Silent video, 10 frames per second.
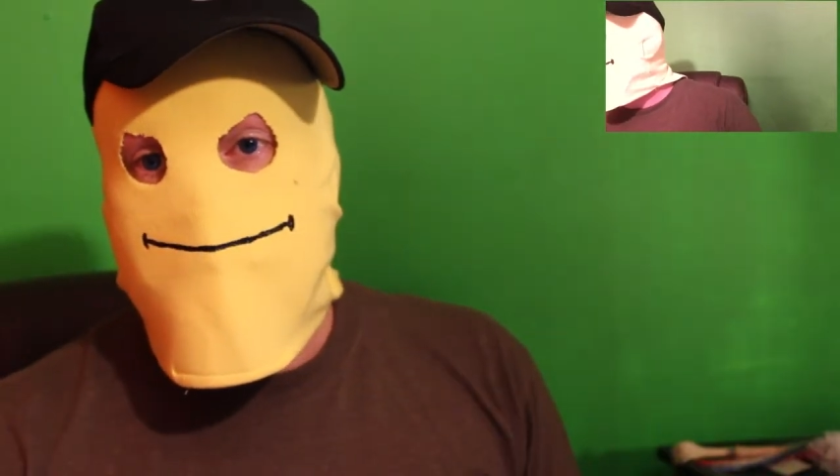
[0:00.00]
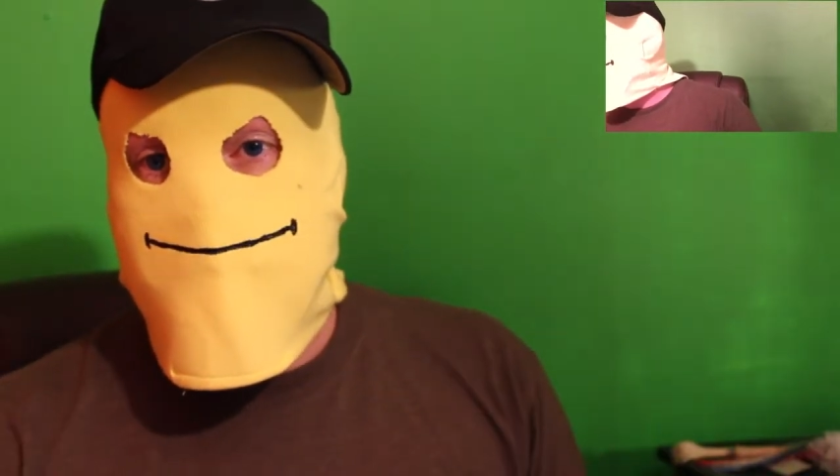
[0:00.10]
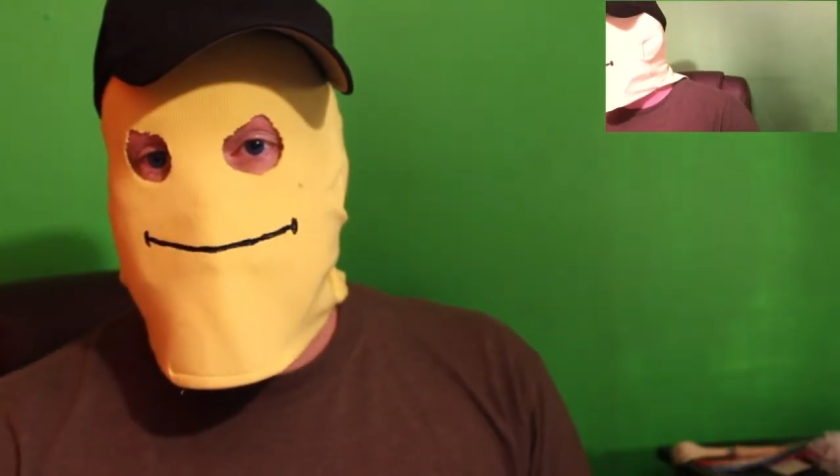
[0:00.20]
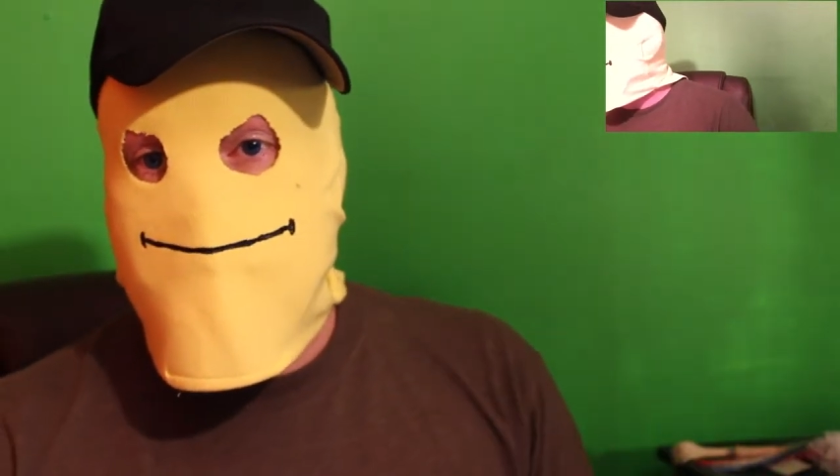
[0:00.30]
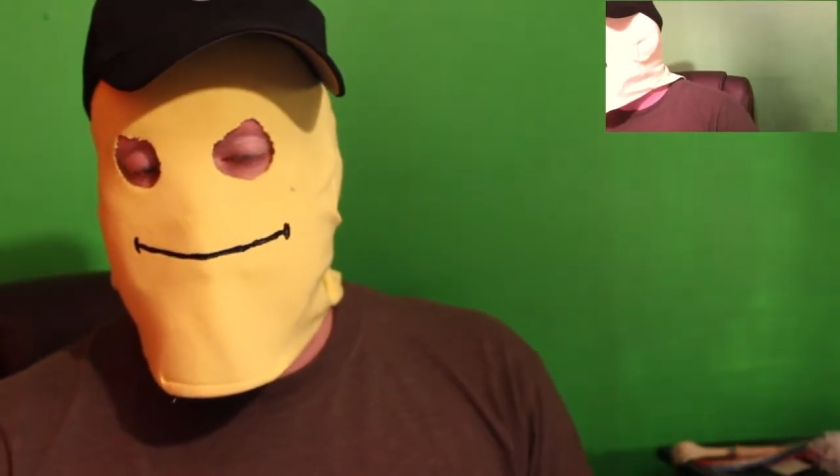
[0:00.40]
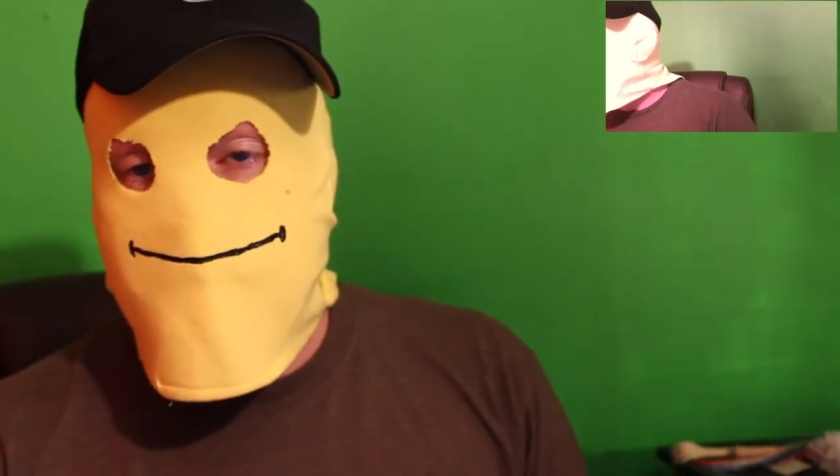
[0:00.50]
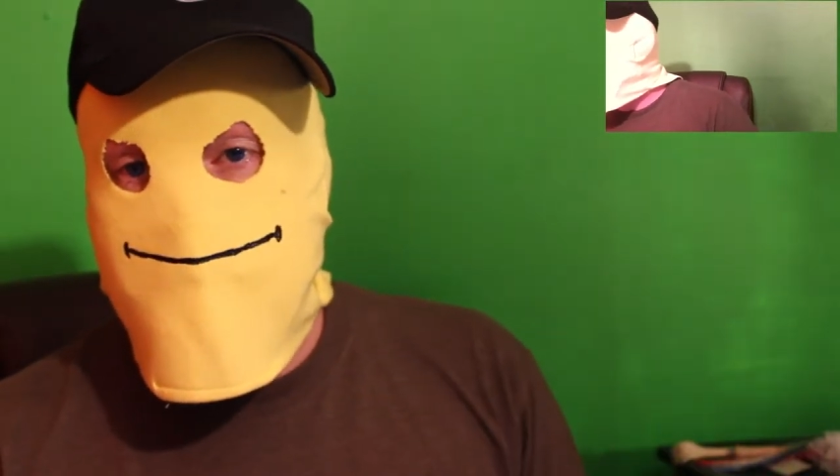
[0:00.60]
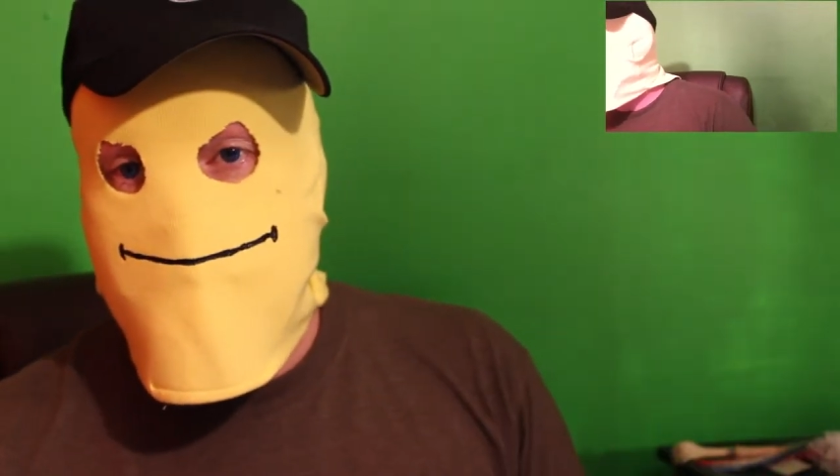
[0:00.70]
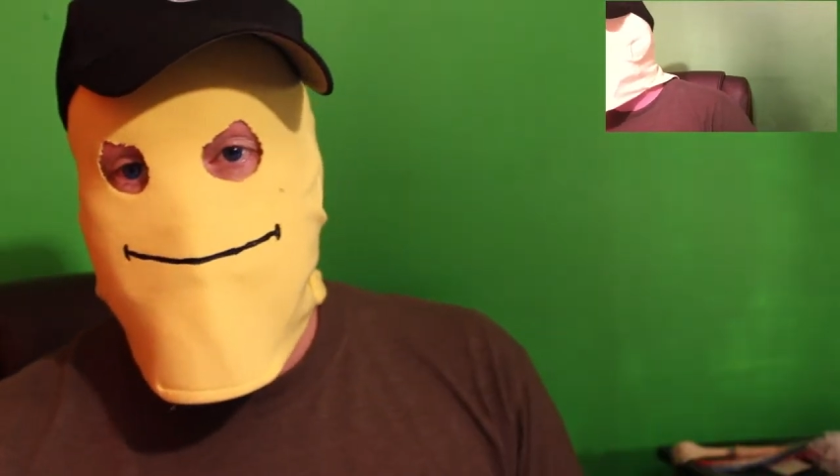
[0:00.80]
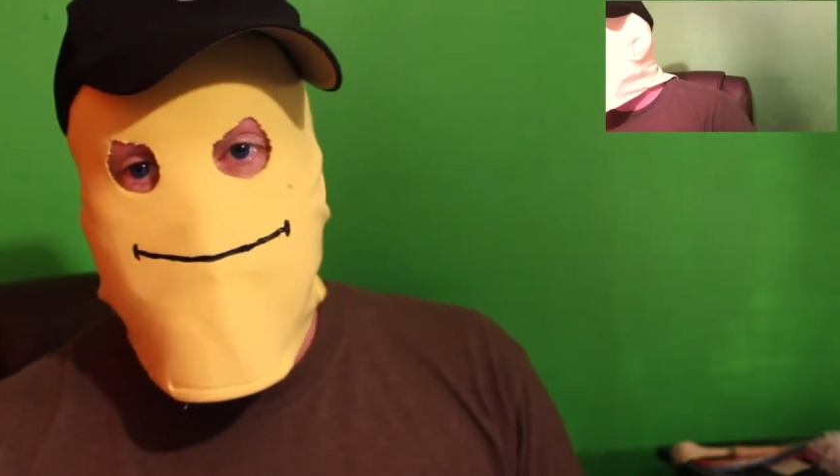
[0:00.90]
And
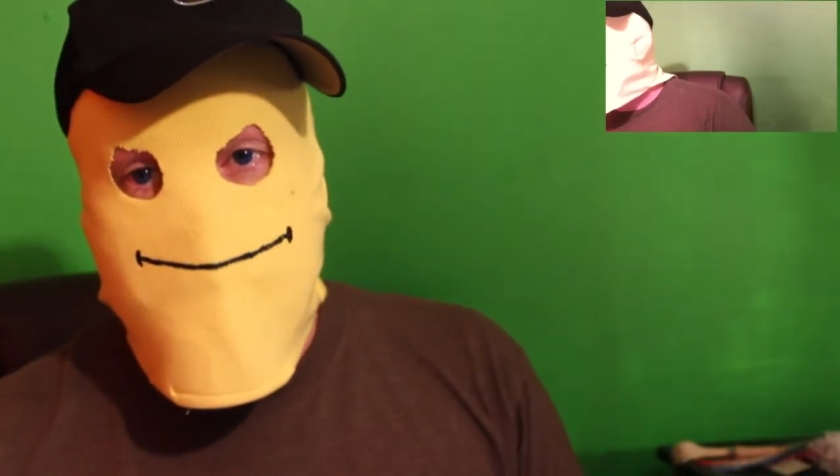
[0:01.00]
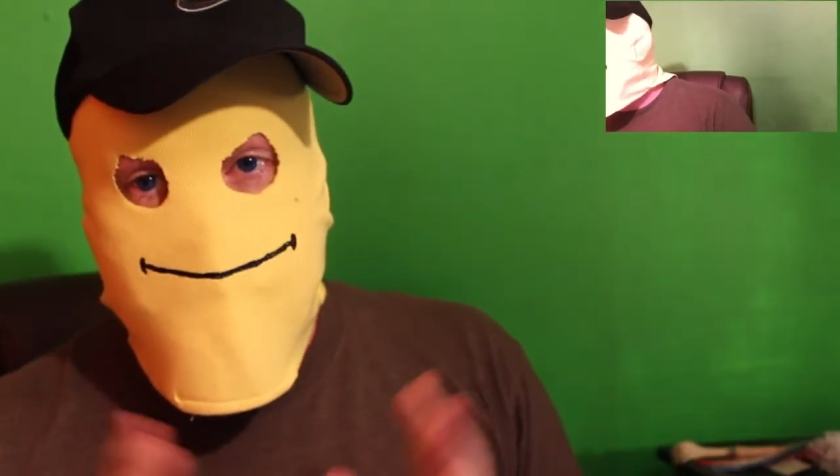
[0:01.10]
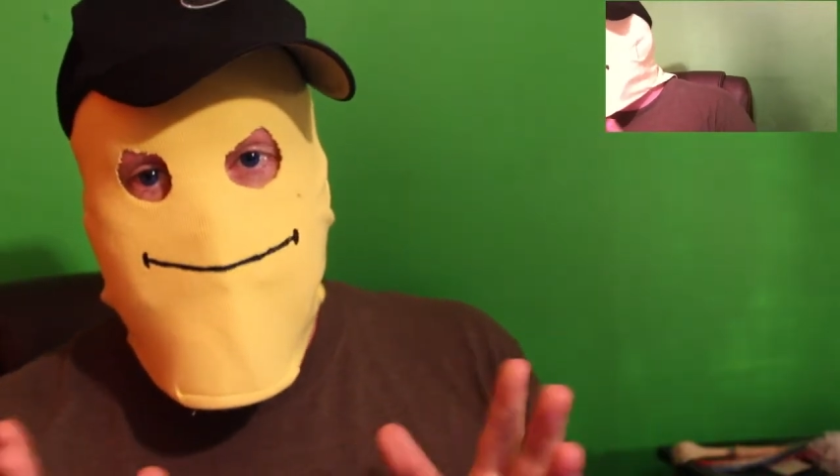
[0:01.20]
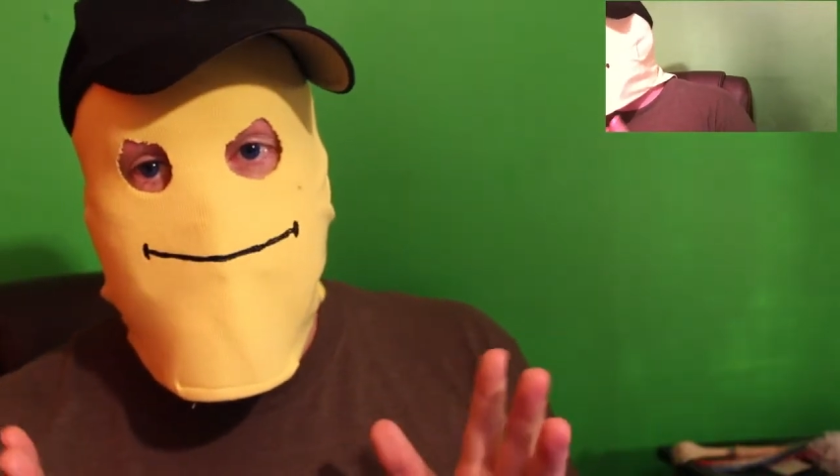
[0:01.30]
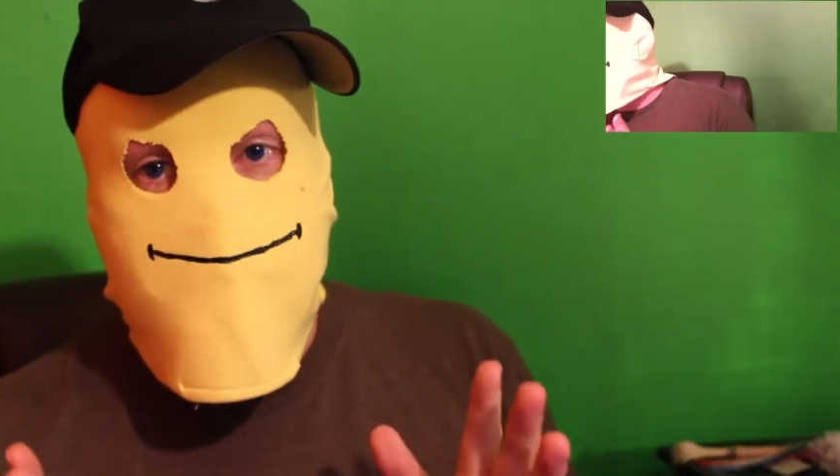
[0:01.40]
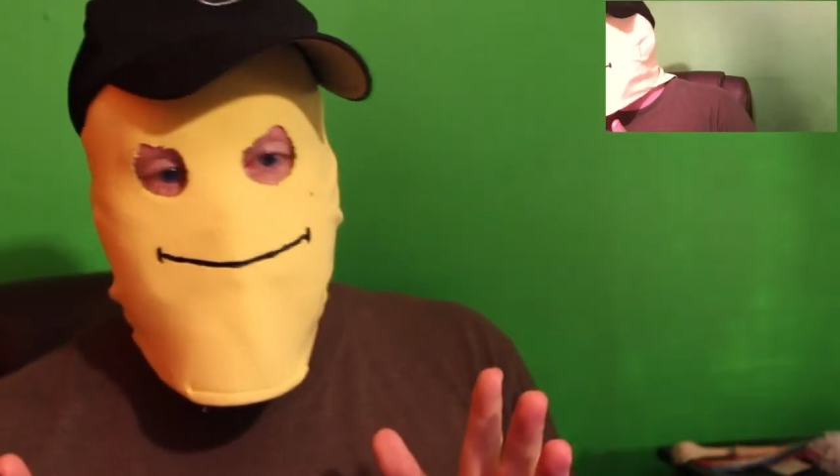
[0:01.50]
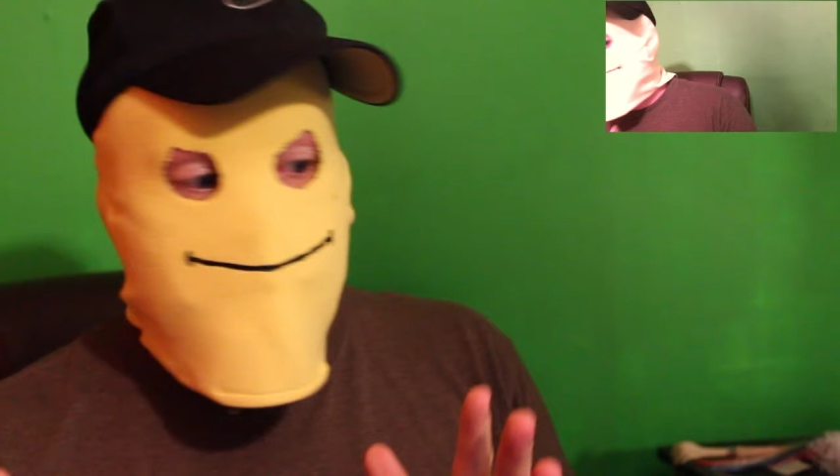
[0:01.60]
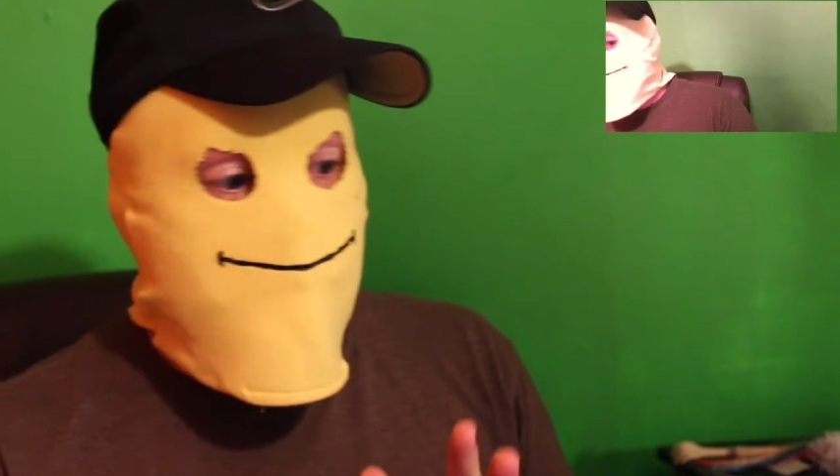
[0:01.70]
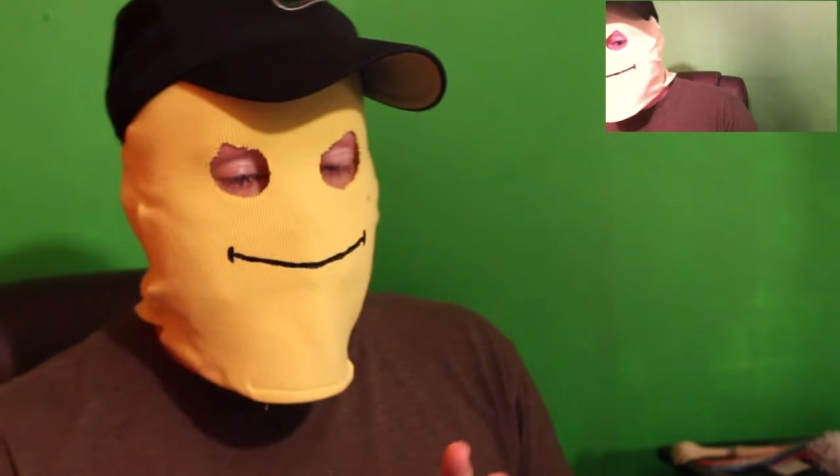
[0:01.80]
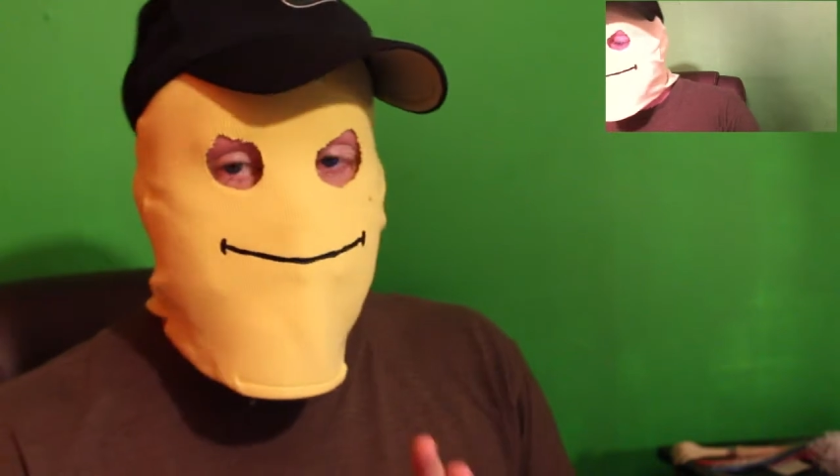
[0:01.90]
that's probably the most
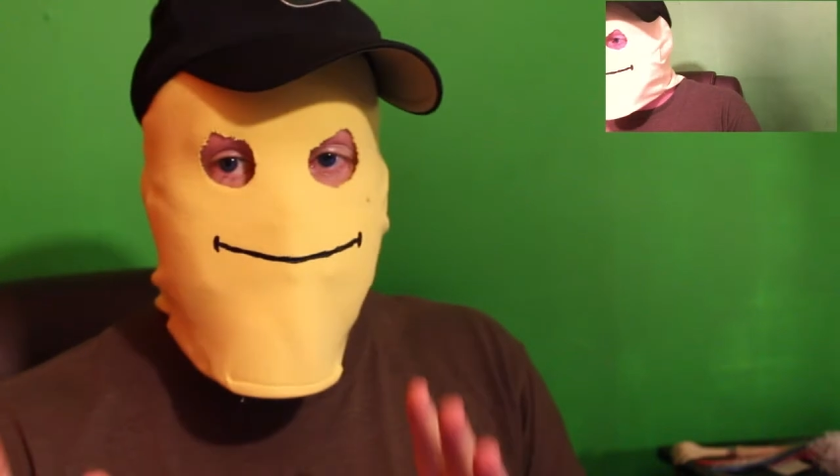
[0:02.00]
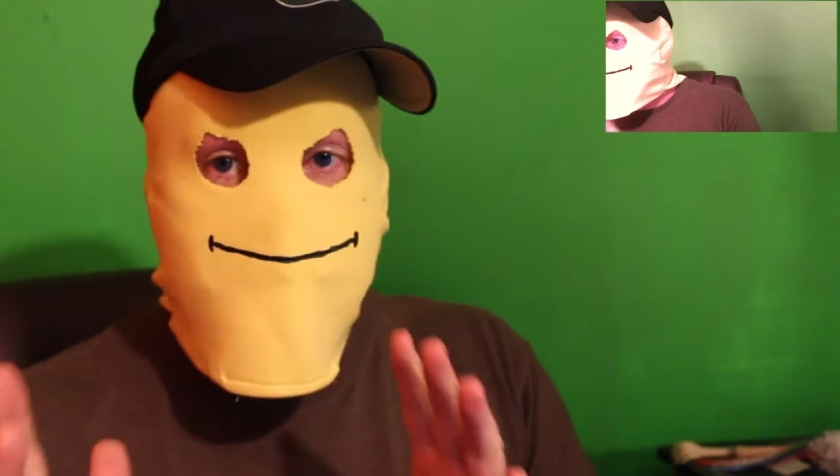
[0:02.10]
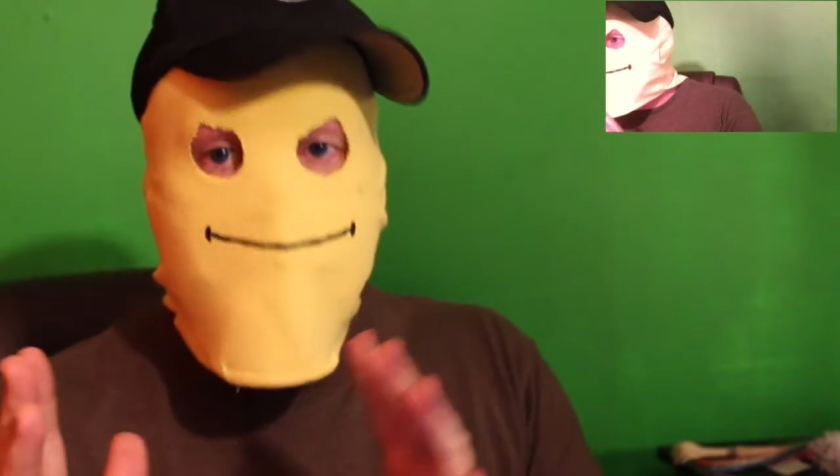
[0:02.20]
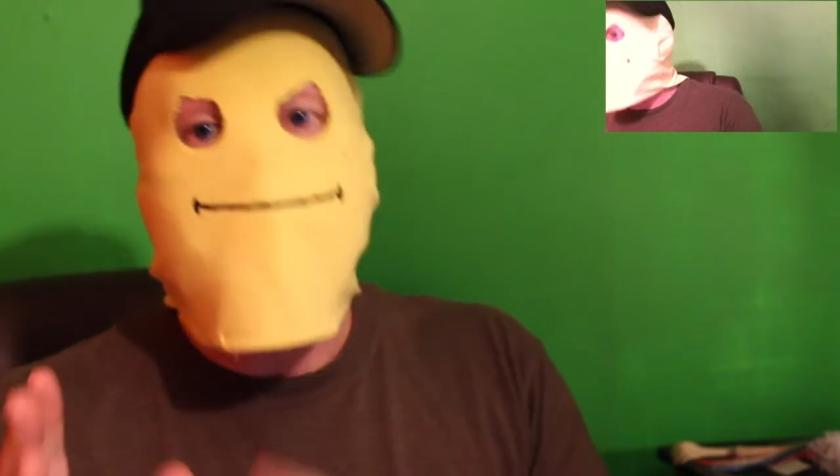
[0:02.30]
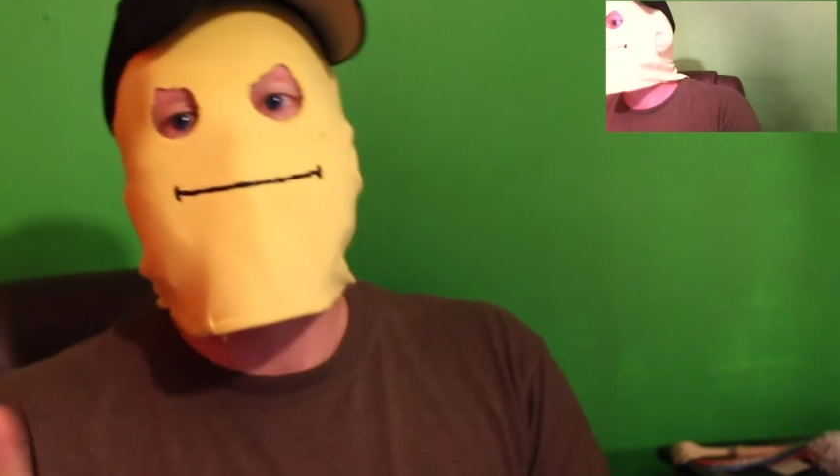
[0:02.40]
important part.